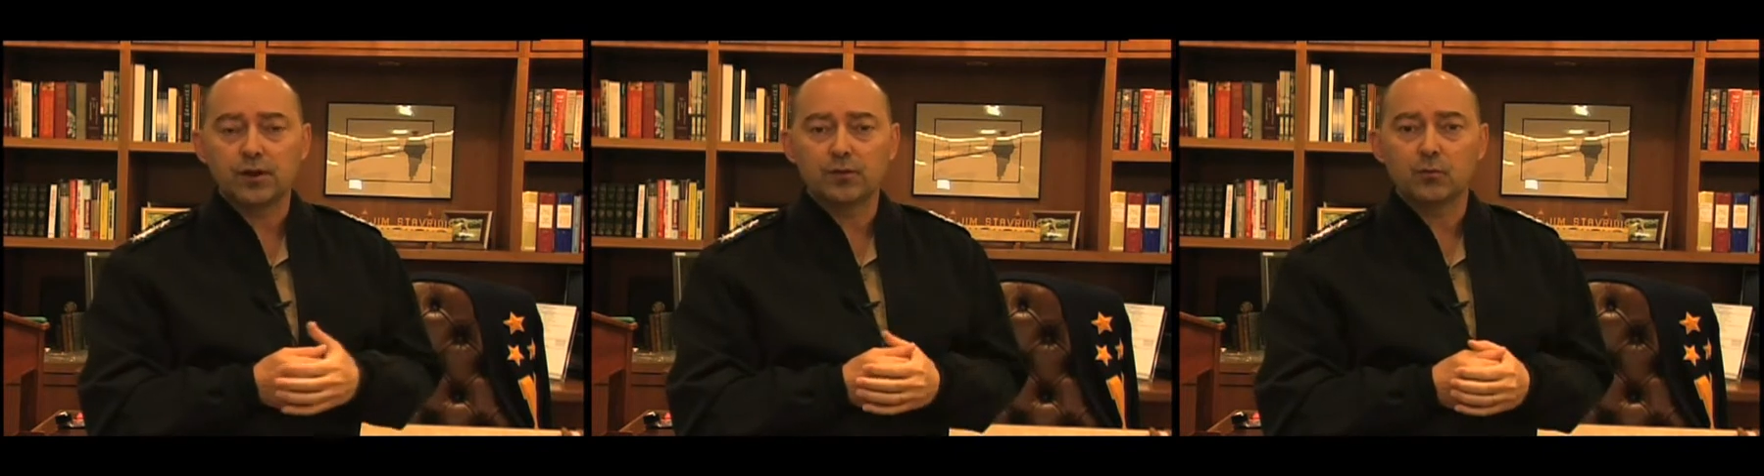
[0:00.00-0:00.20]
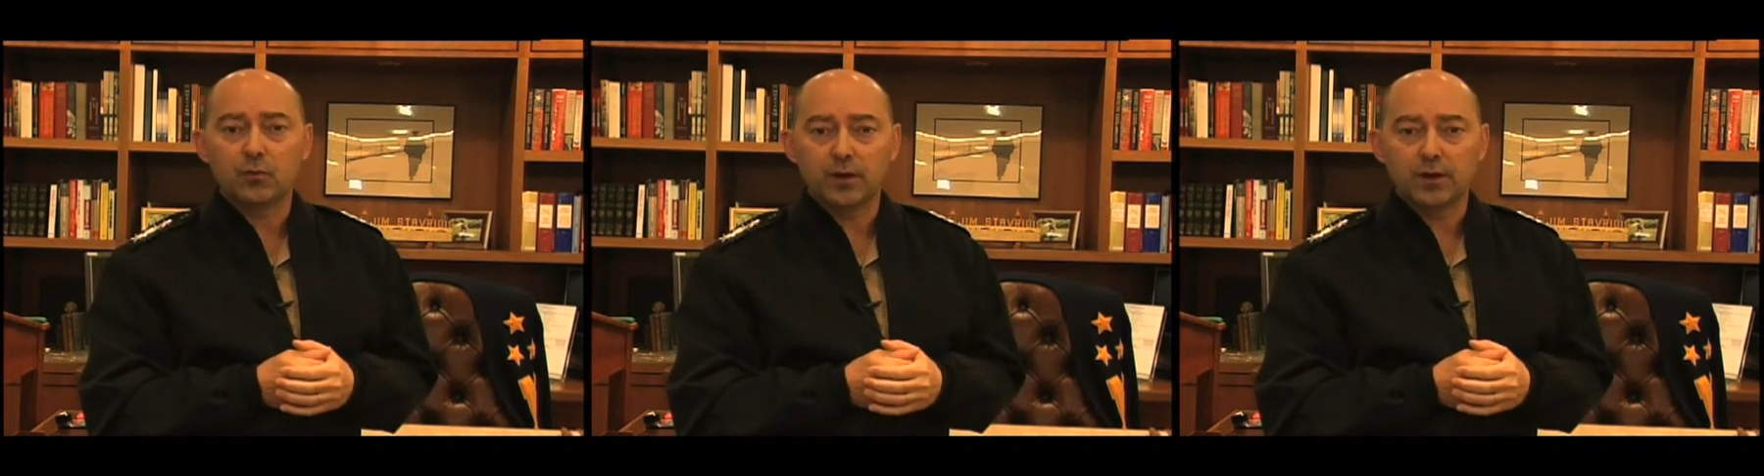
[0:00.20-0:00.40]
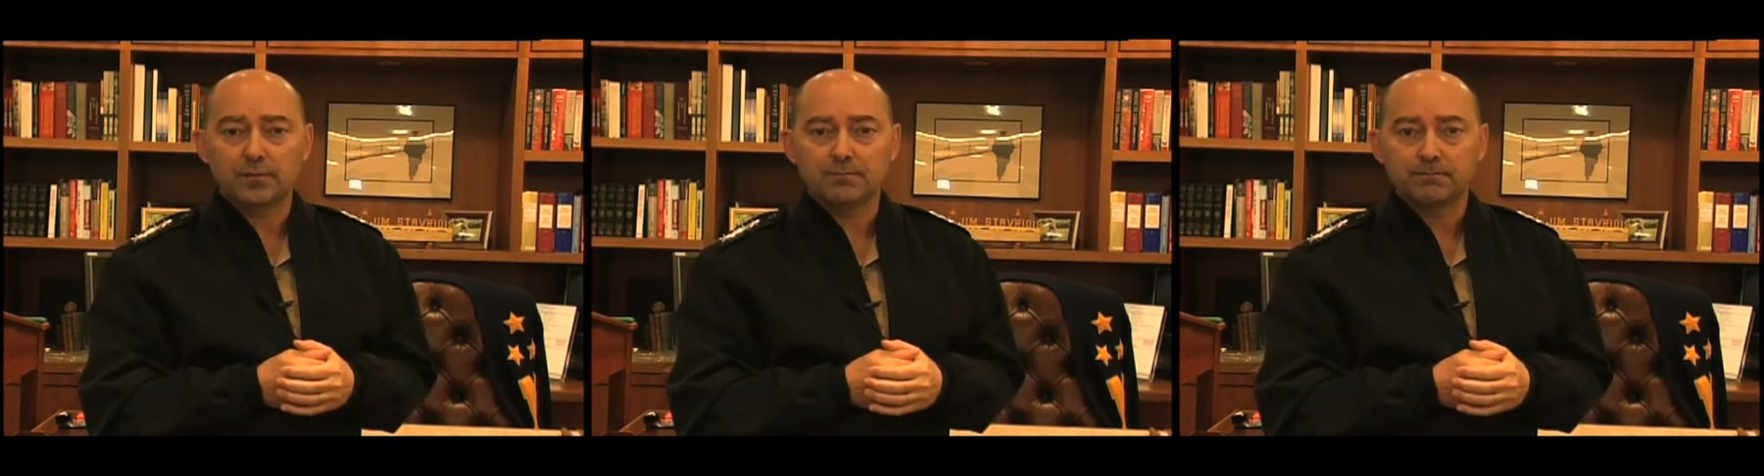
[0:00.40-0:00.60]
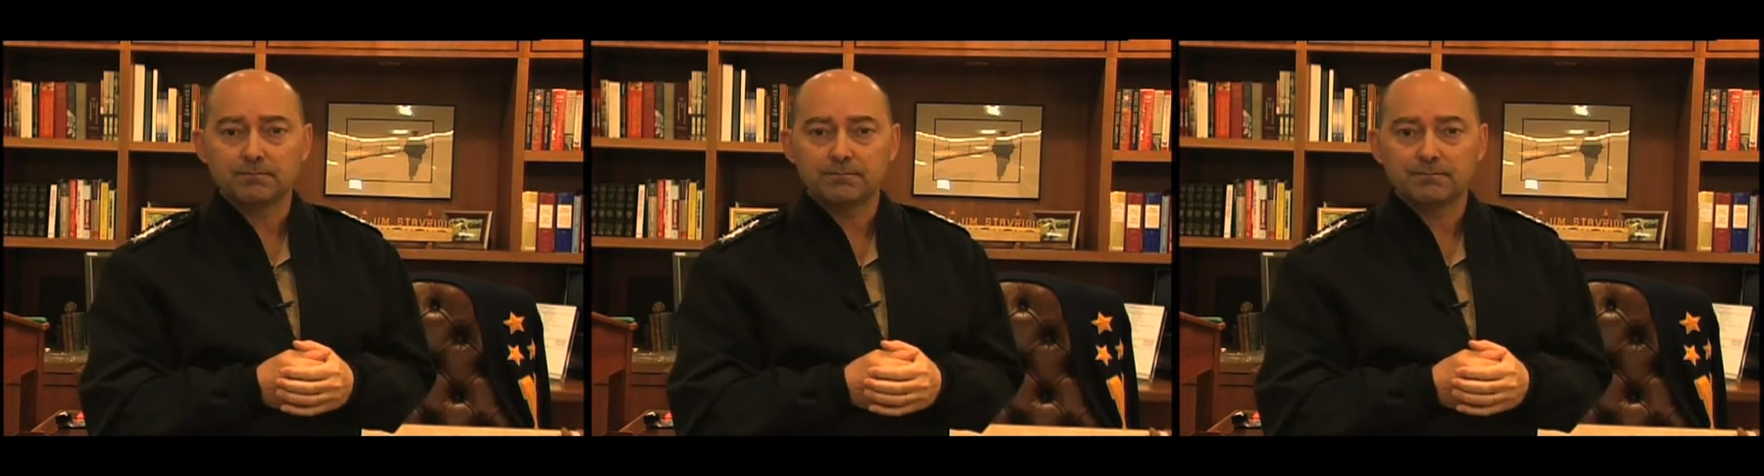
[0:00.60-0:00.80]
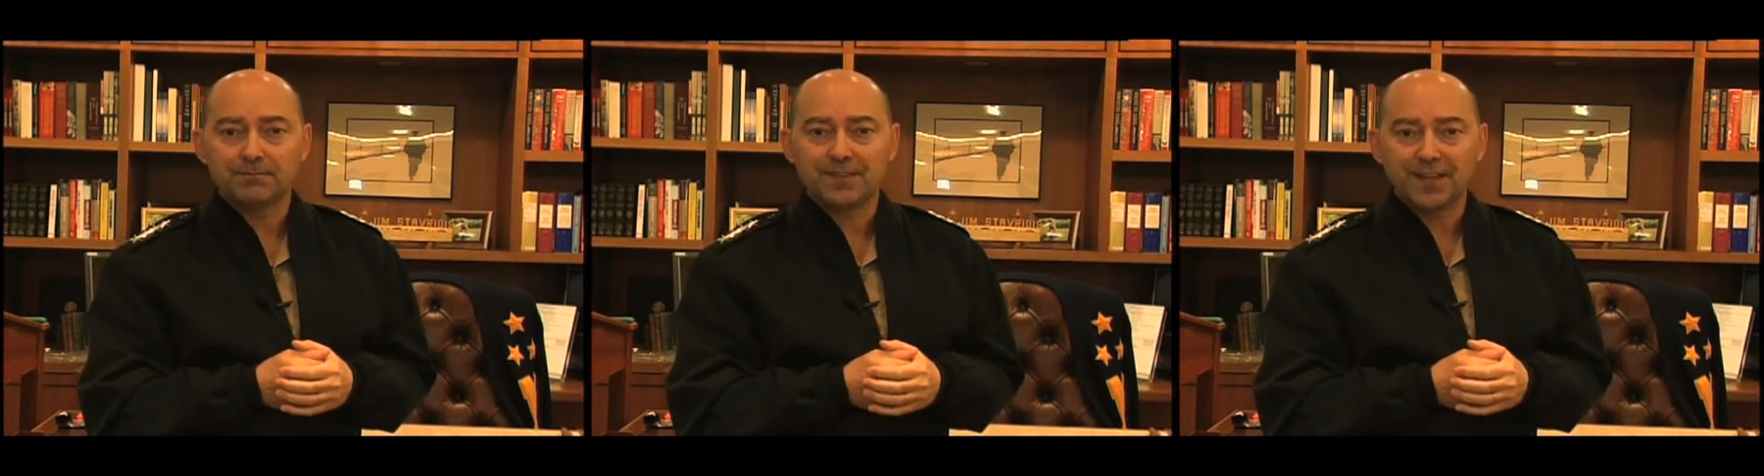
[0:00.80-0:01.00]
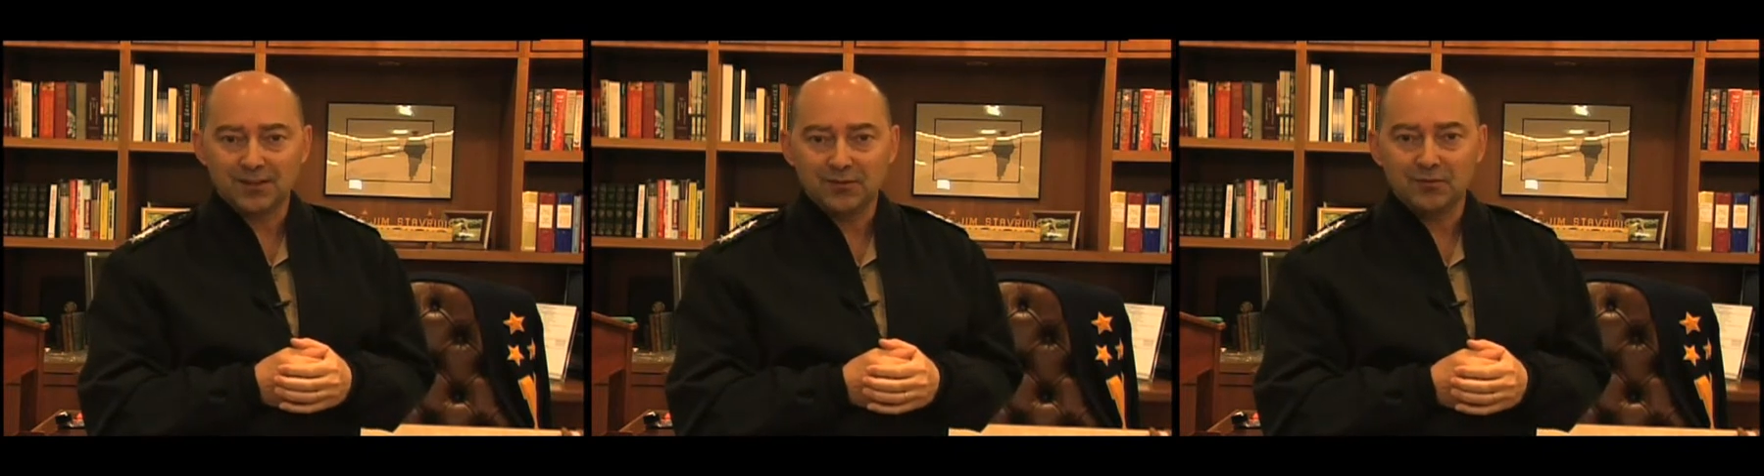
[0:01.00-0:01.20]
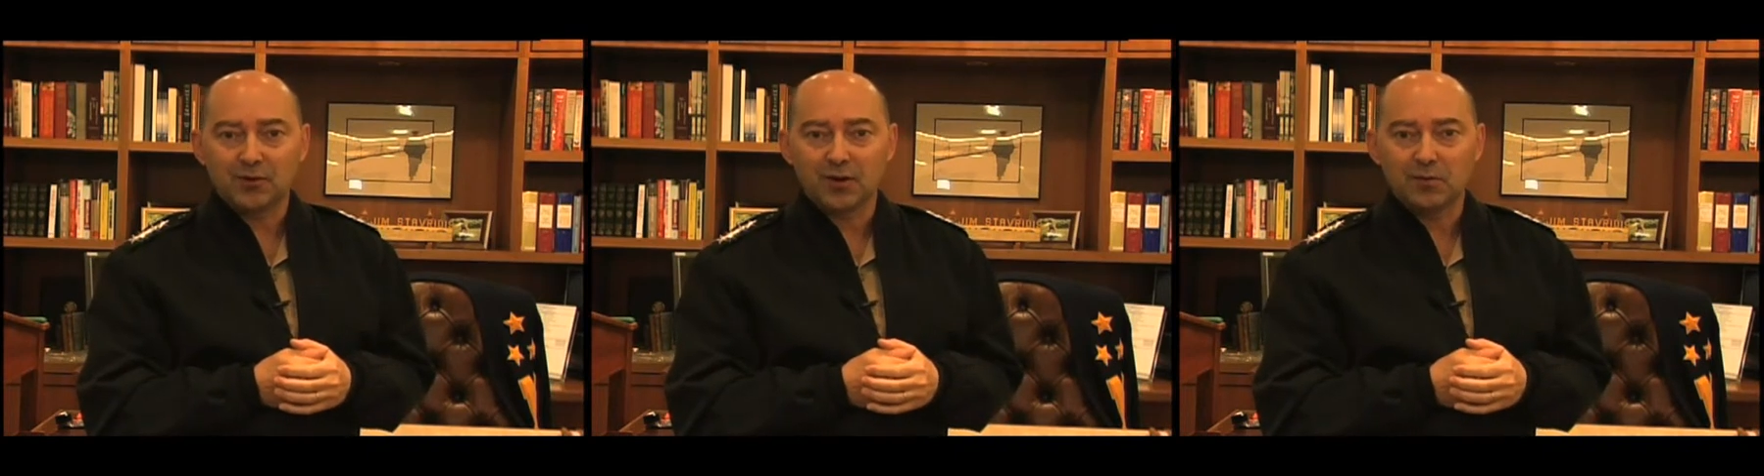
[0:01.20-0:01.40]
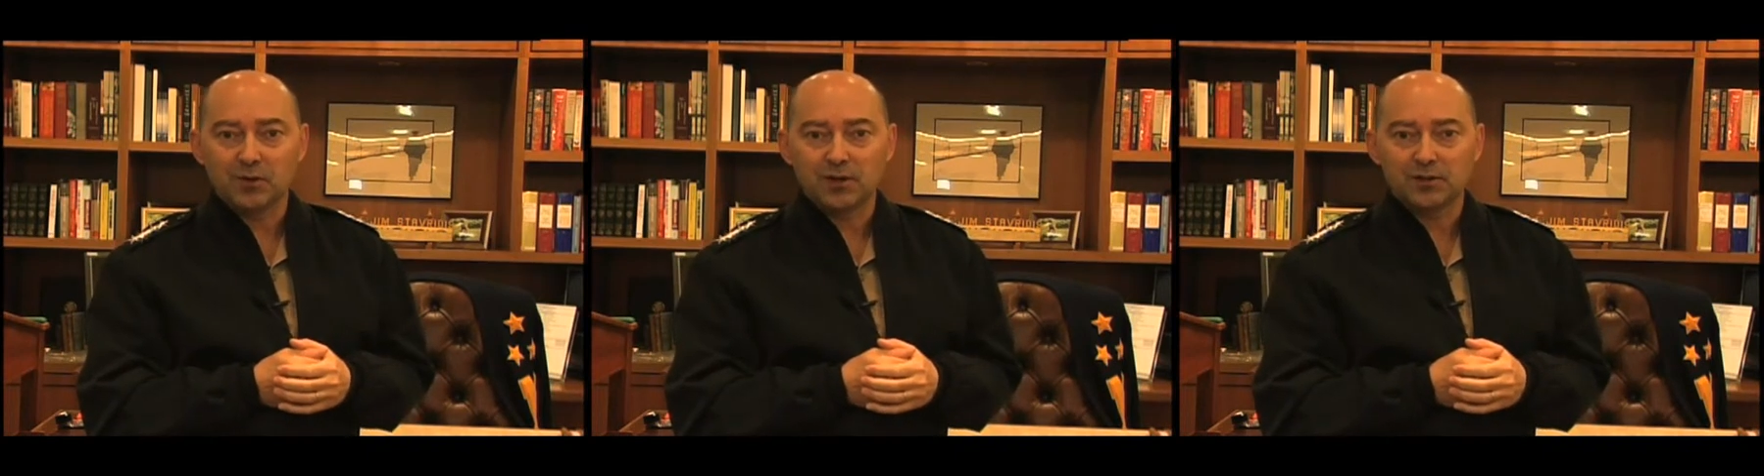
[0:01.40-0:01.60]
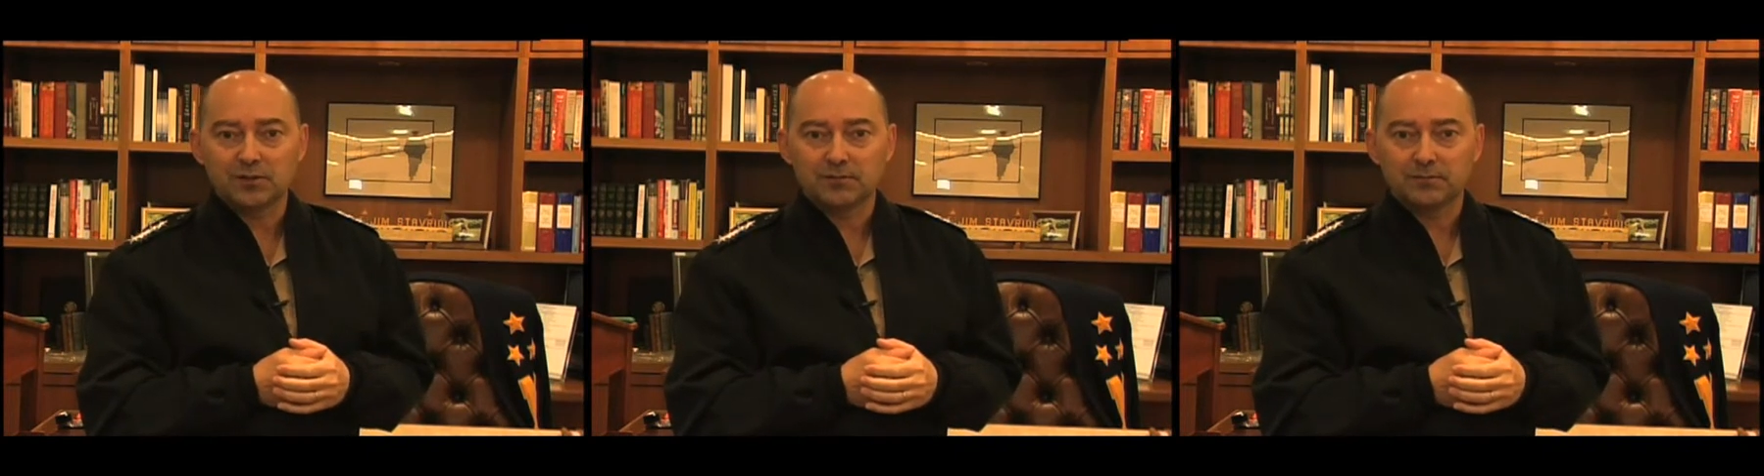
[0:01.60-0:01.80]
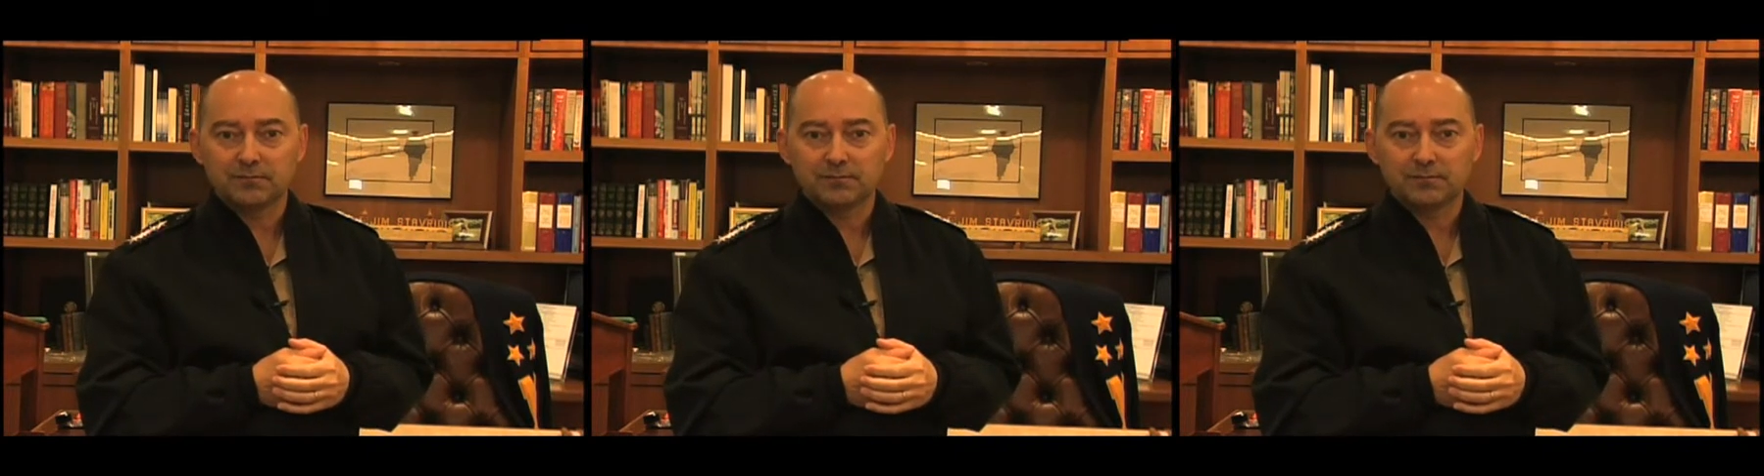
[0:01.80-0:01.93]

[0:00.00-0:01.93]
underway. Thank you very much.